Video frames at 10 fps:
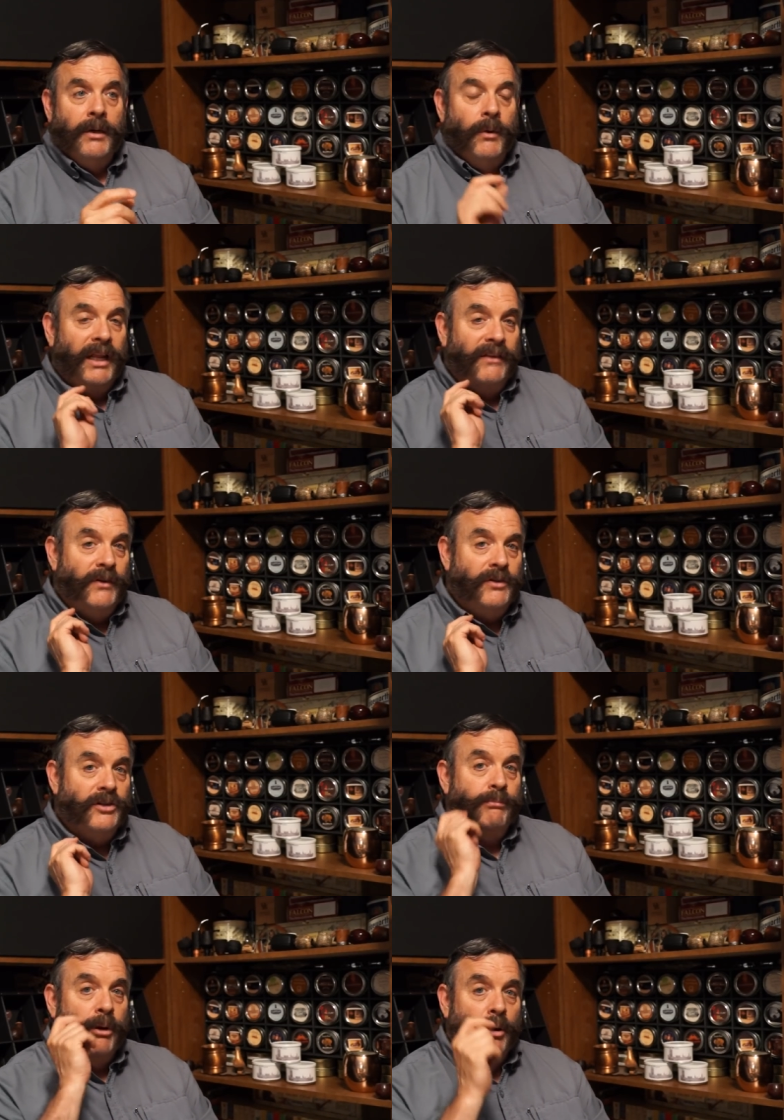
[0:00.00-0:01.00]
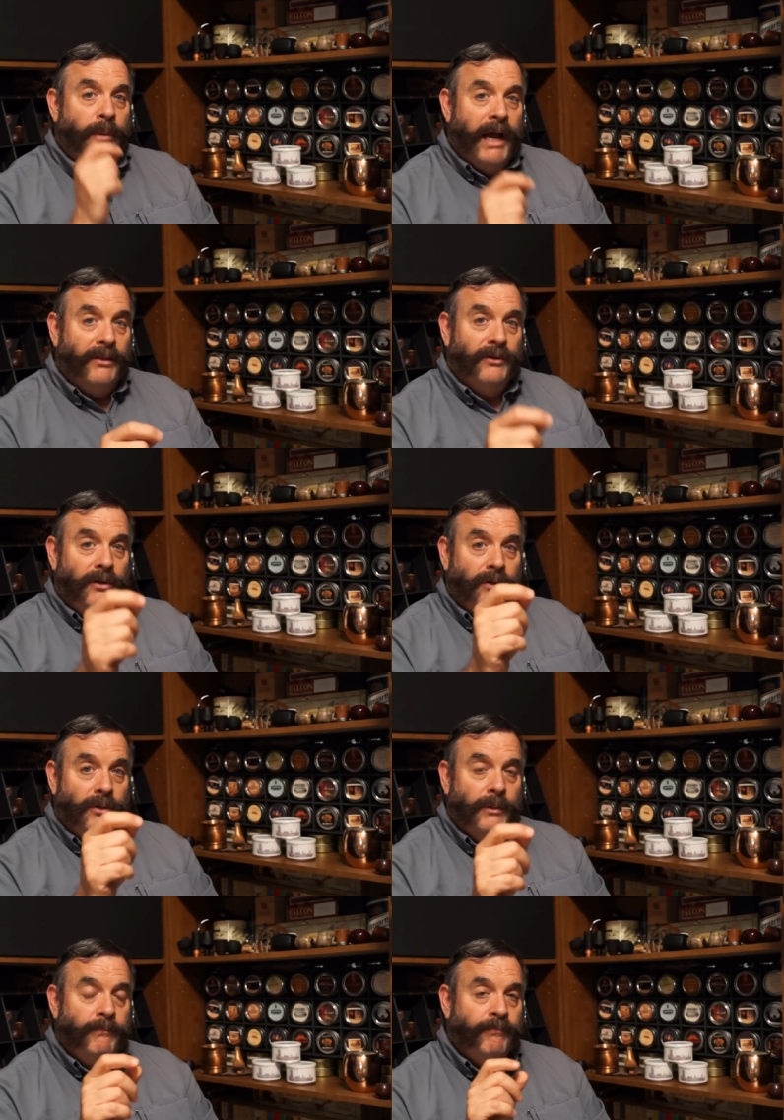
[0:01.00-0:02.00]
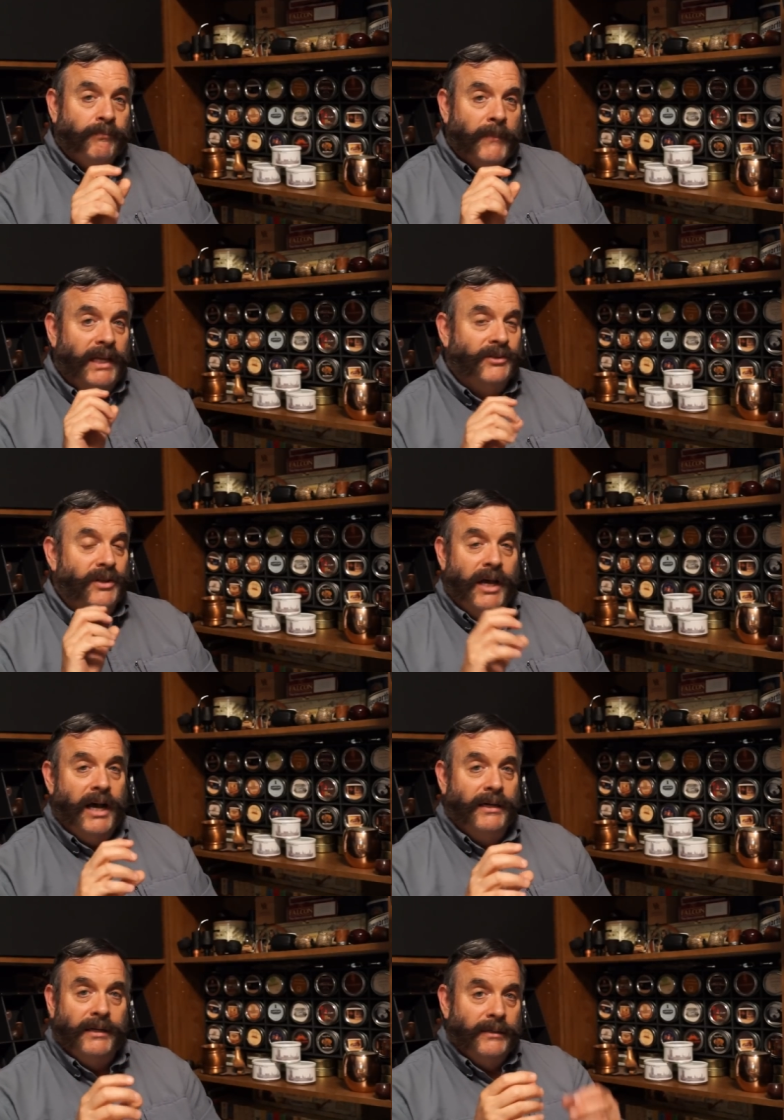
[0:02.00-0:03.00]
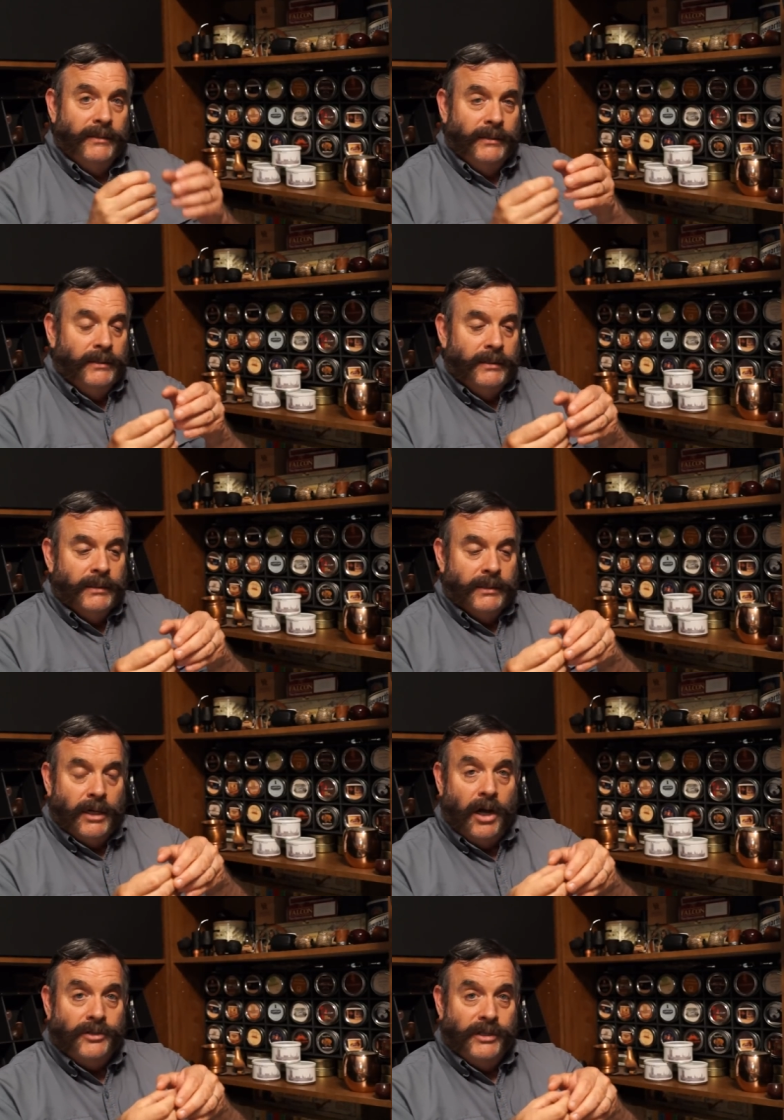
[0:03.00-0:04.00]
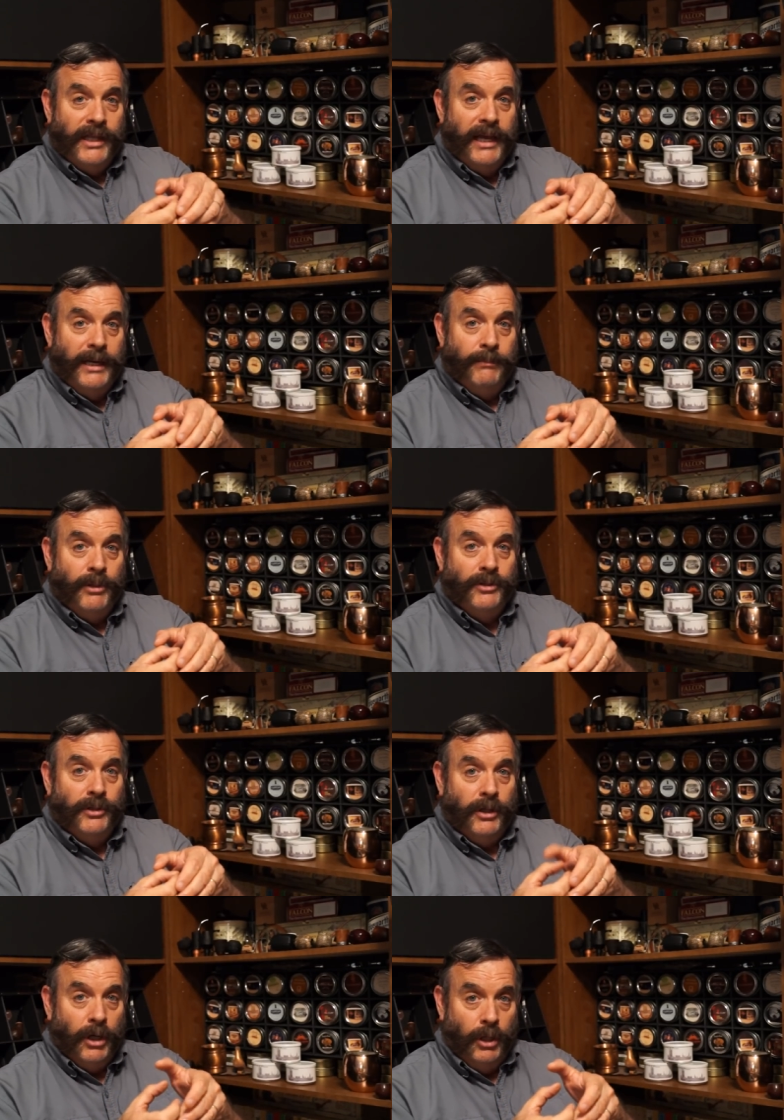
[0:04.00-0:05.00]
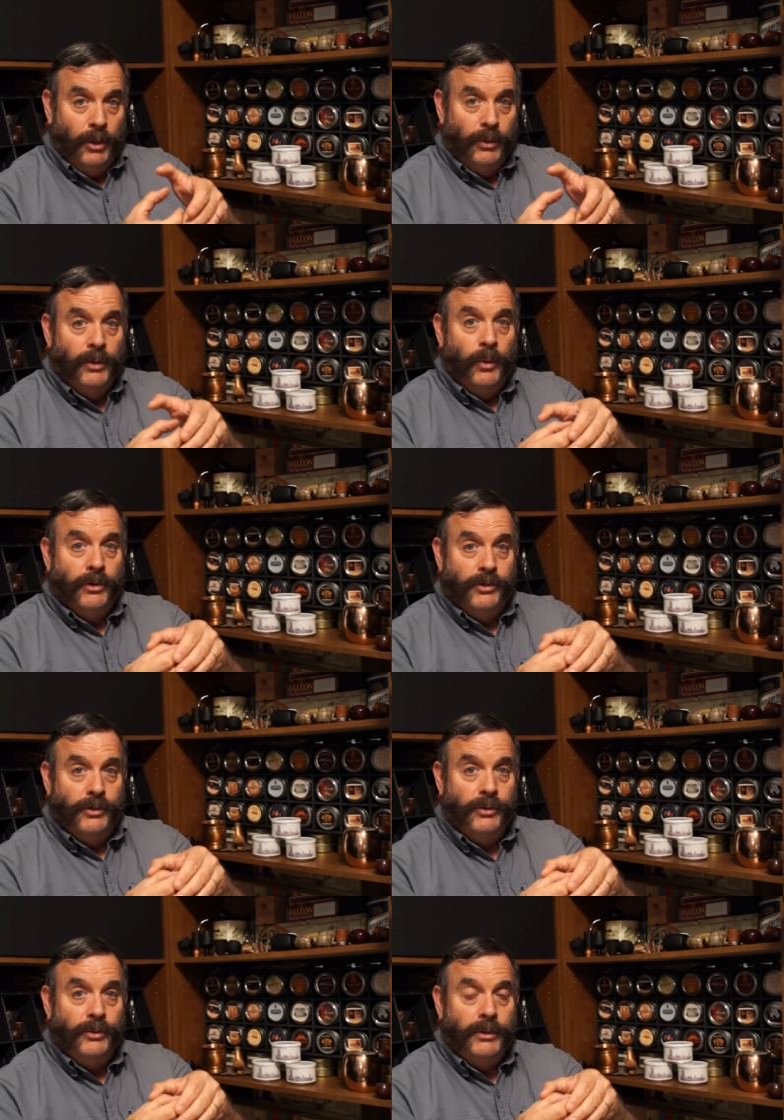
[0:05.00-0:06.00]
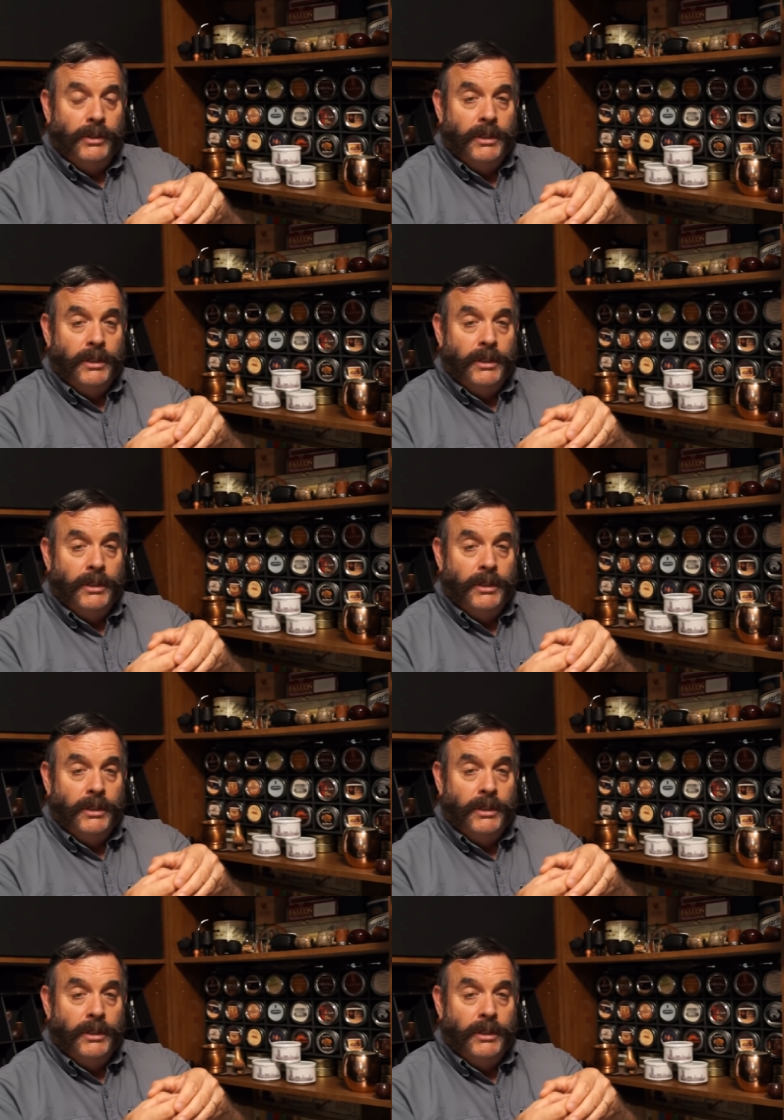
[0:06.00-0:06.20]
Well, if you just blow back through, it's not causing that ember to glow or to